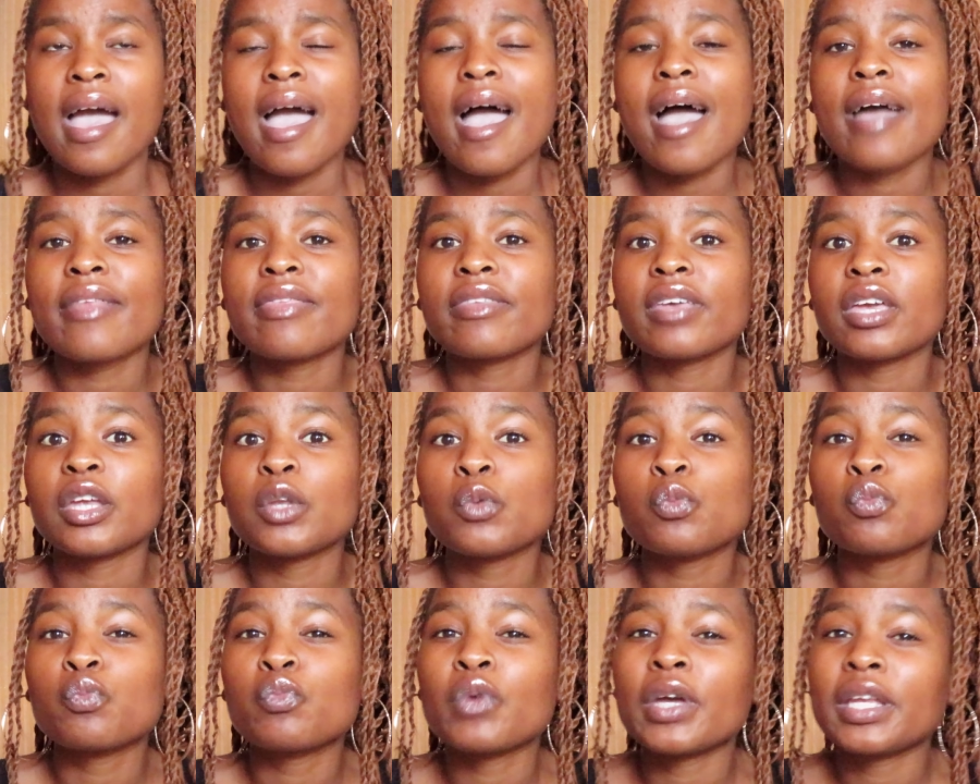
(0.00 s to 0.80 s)
And then
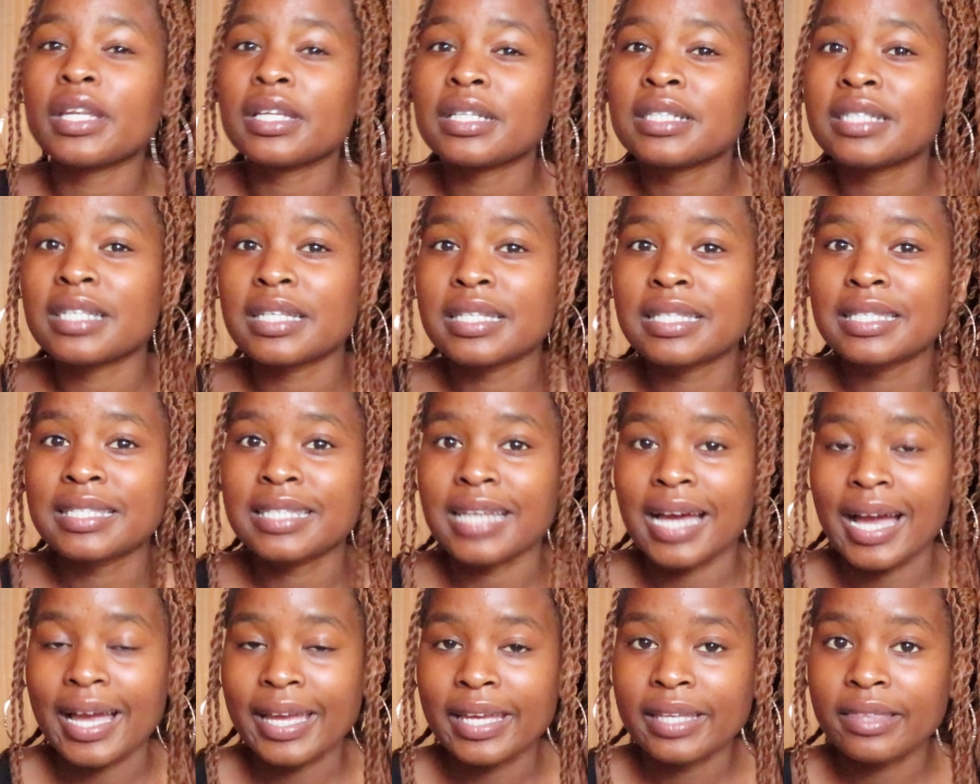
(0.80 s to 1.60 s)
when it's a
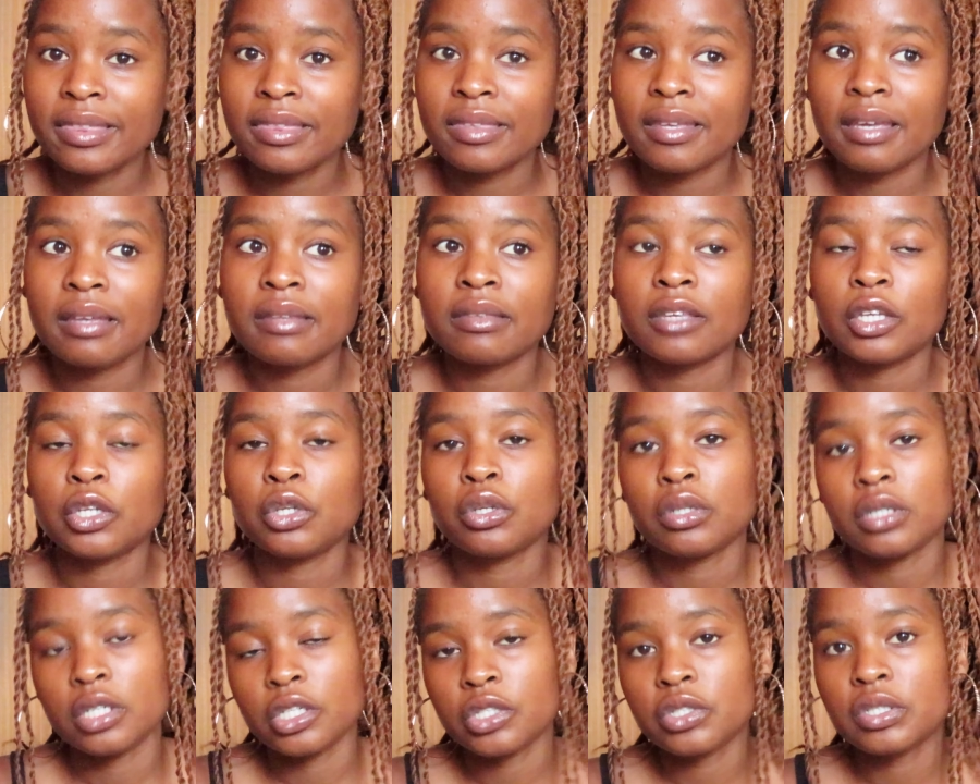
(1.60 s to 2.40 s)
diet thing, then
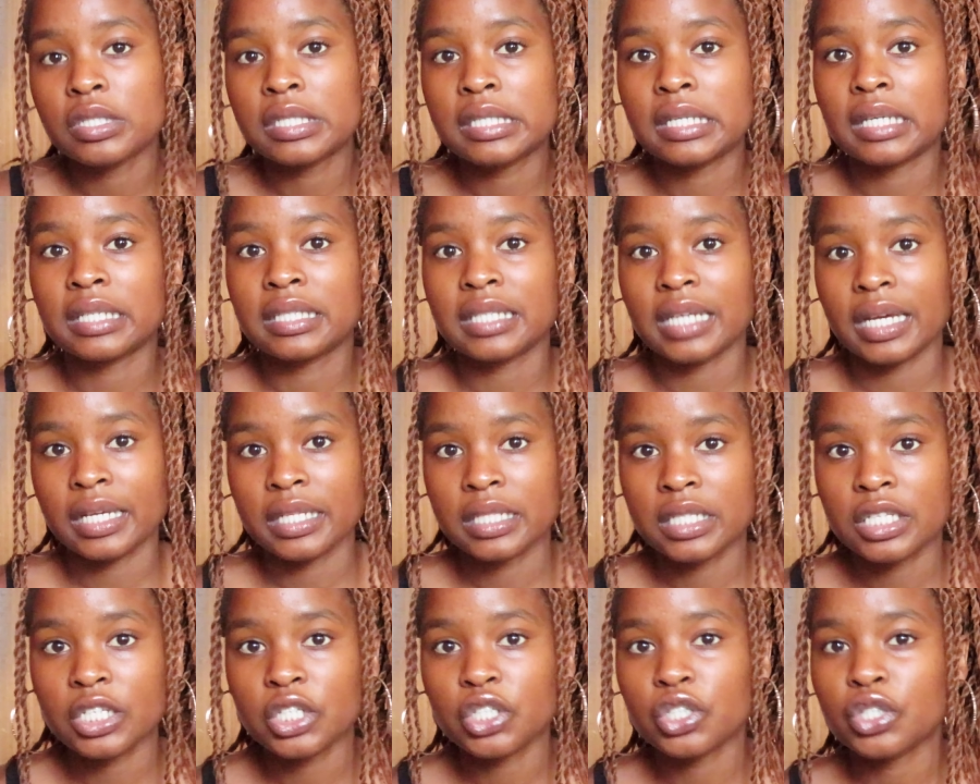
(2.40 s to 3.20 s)
you need to see a
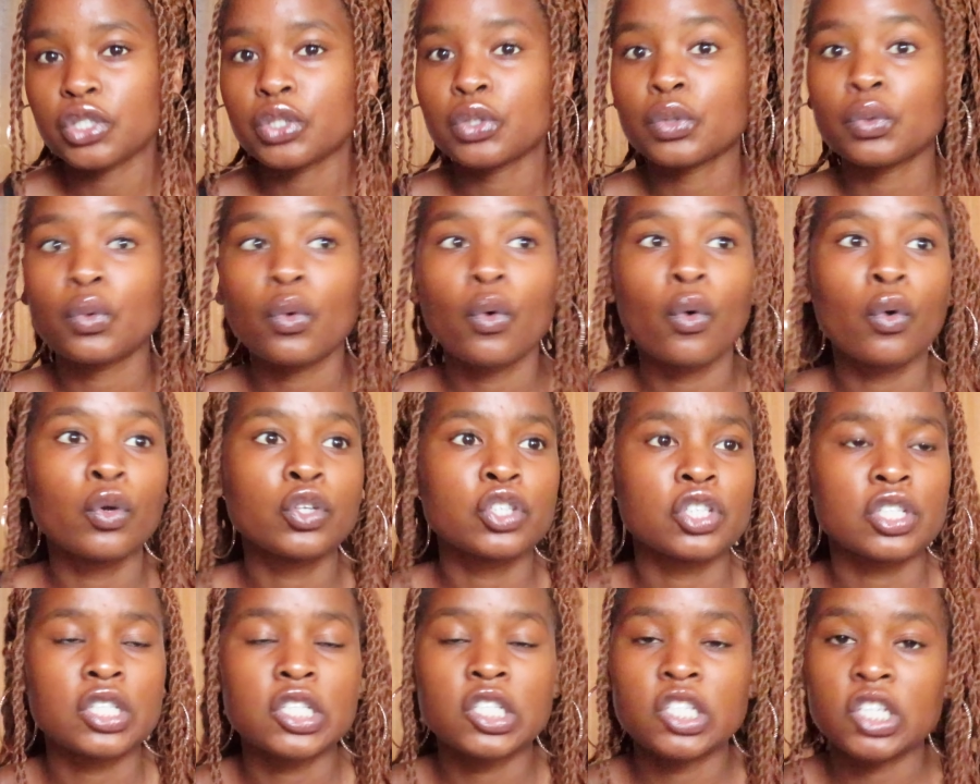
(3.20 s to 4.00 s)
dietitian or
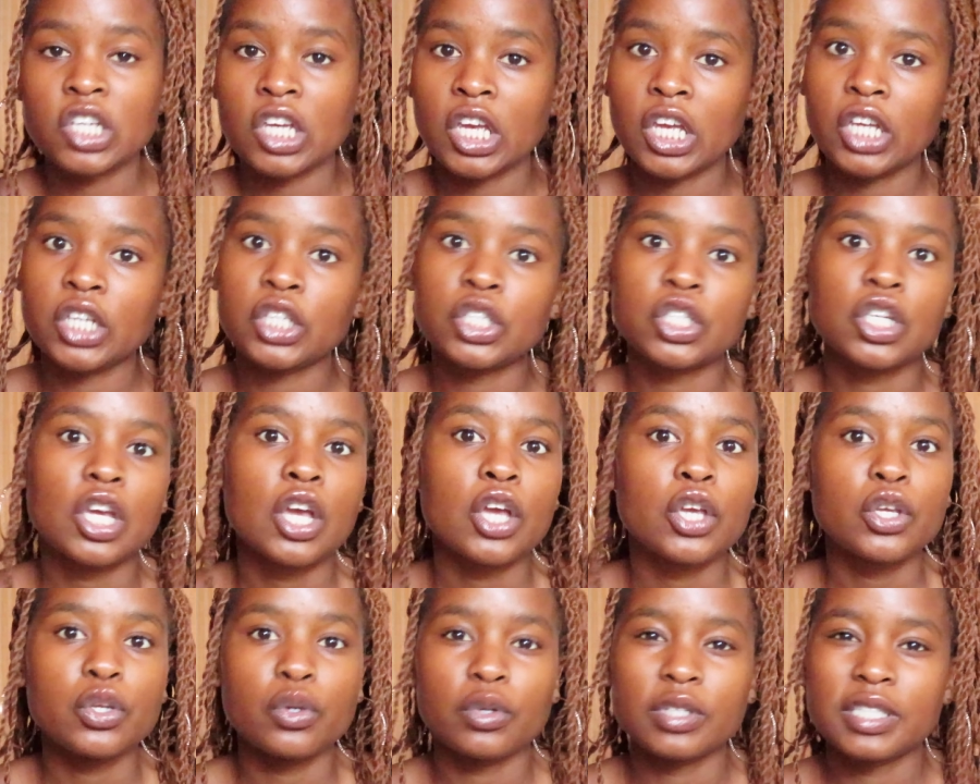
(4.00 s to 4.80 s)
just change
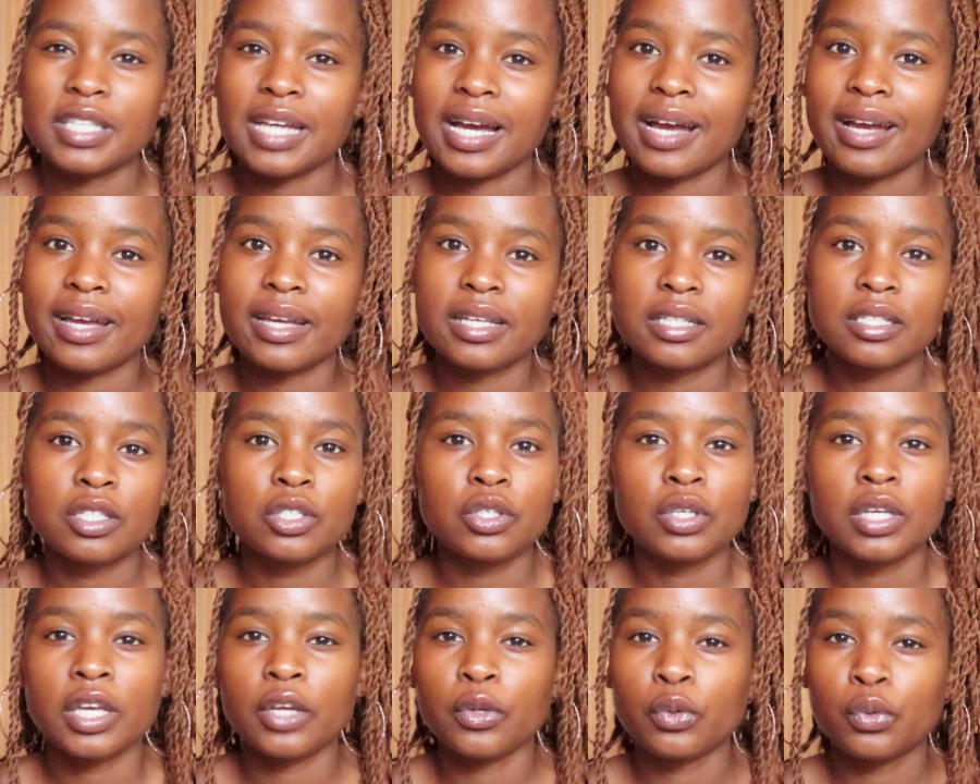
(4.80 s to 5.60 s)
your
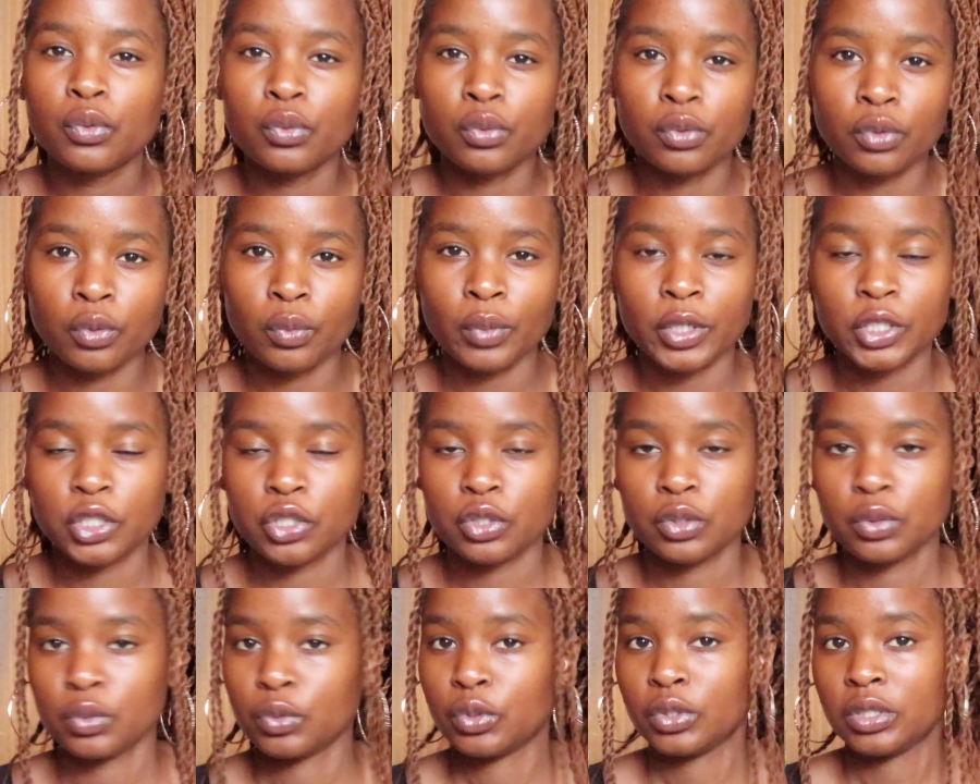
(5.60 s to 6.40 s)
diet. You can Google what
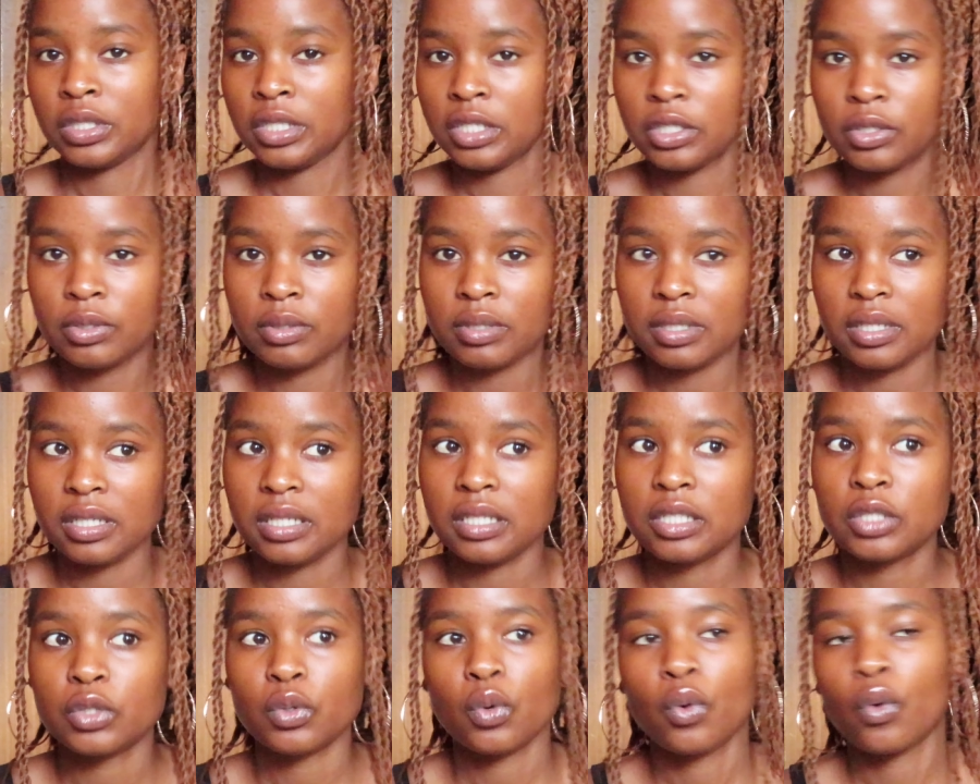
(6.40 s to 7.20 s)
you need to
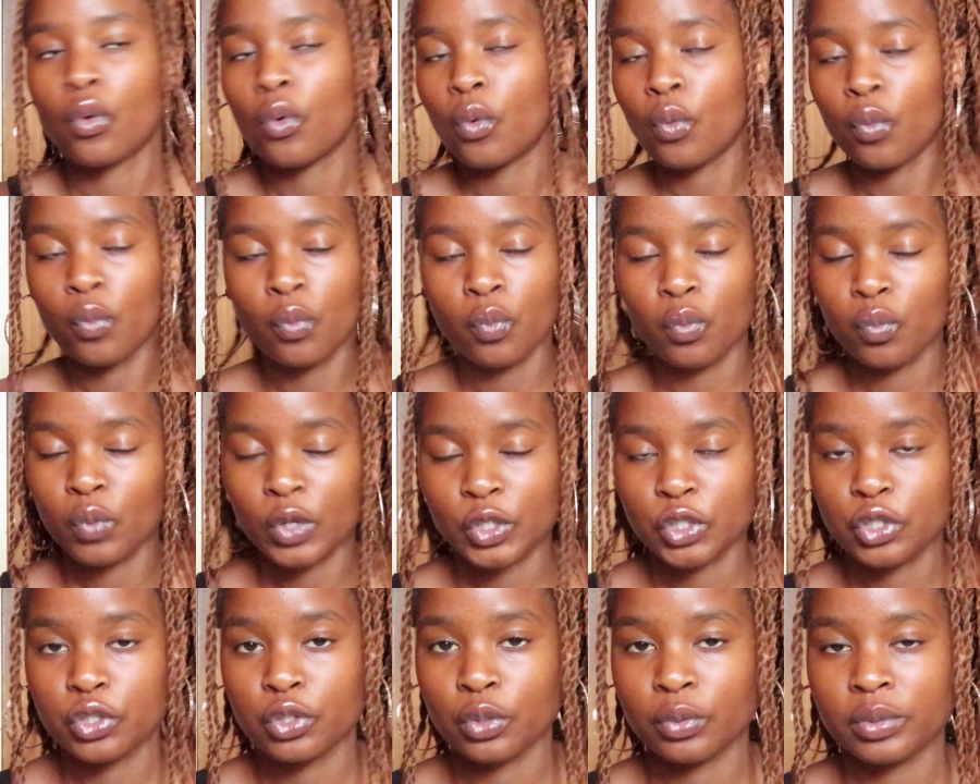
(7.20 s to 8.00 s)
eat or
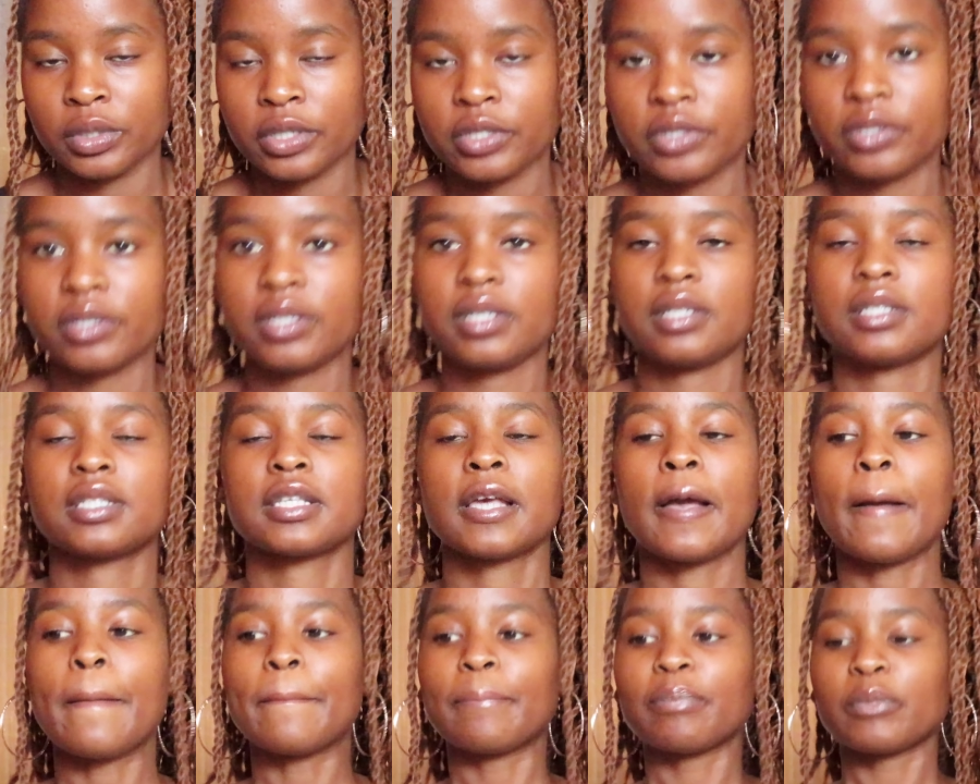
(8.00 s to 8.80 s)
what you don't need to eat.
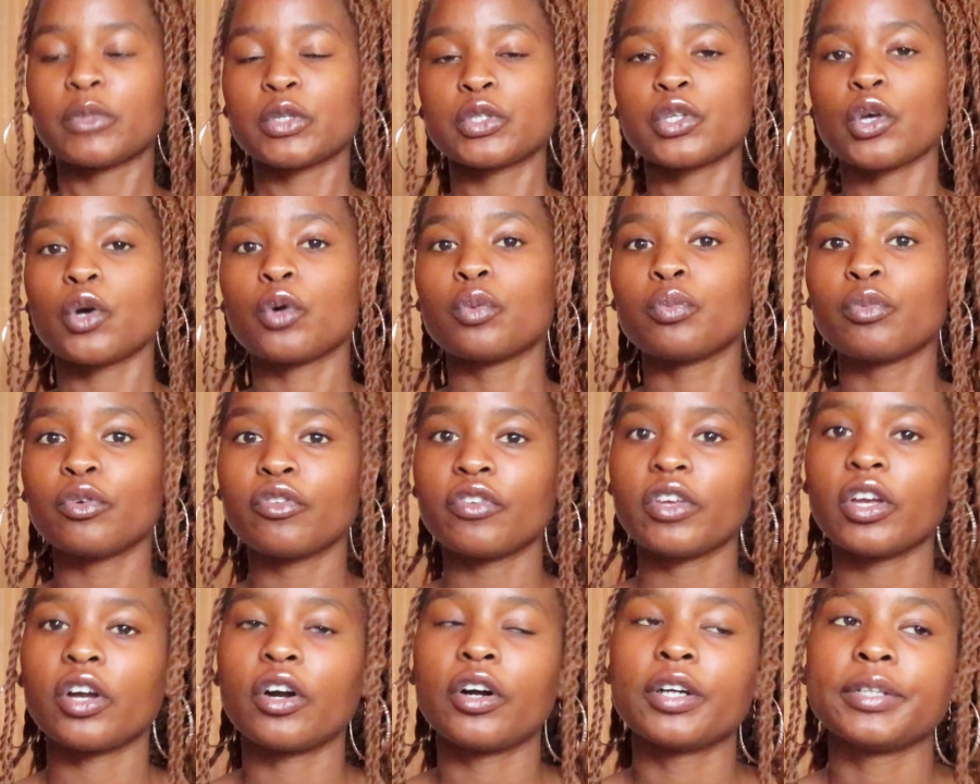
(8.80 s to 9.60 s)
So
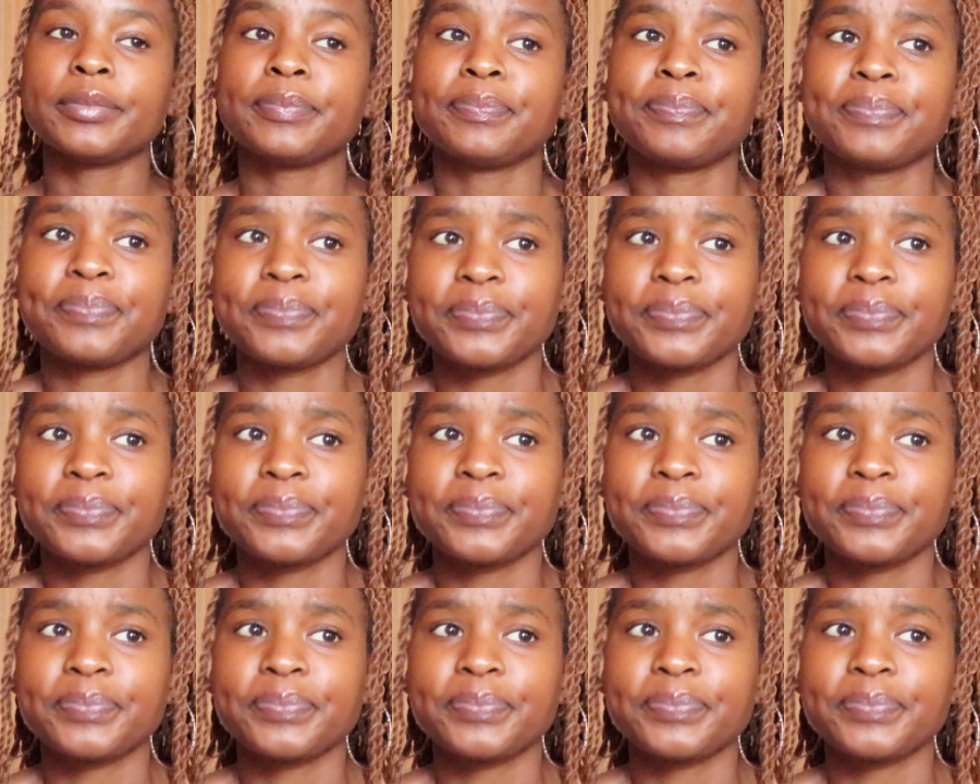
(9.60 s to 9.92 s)
moving on.